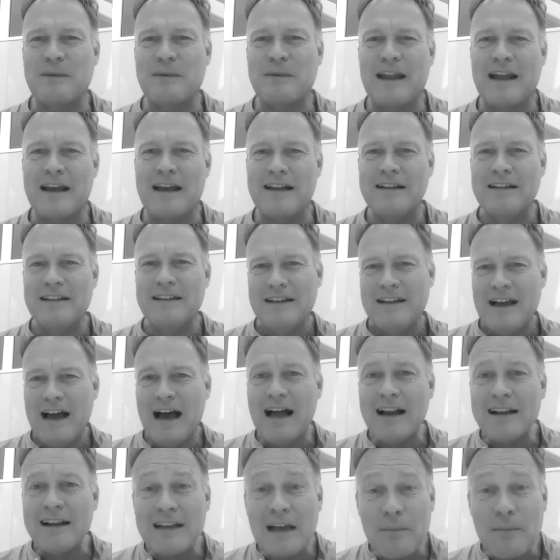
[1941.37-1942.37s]
But
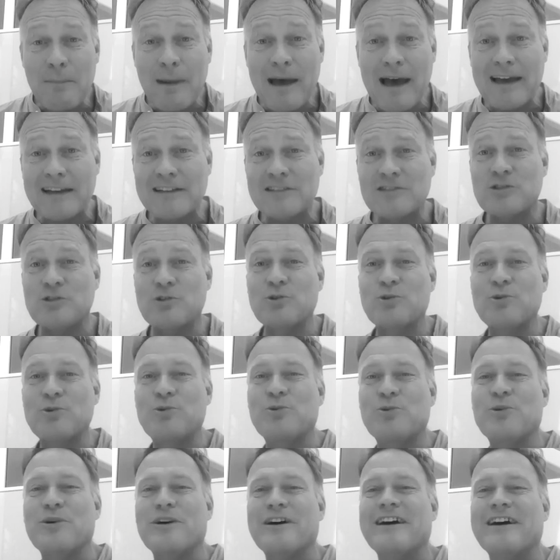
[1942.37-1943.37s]
I'll come back
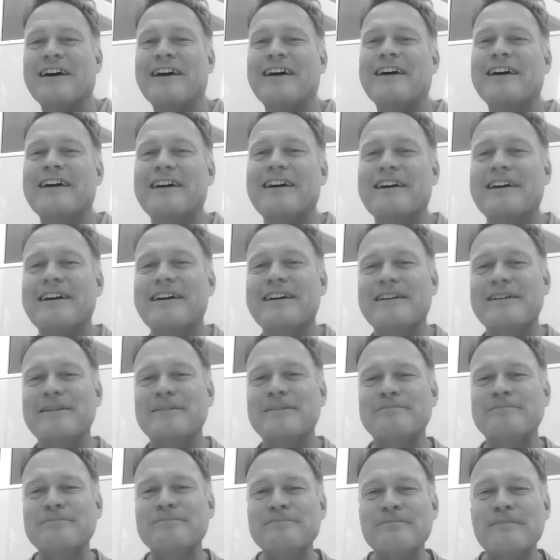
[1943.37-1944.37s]
to. I
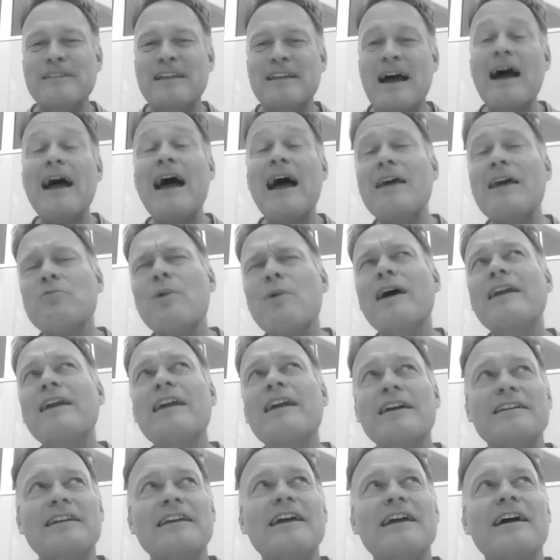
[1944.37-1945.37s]
had one
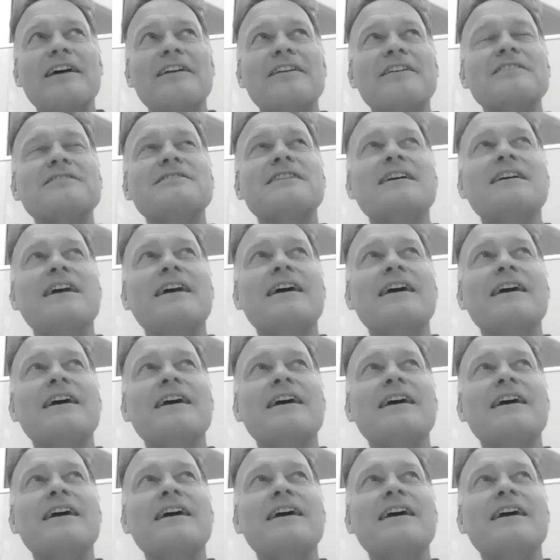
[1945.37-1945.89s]
idea, Anders.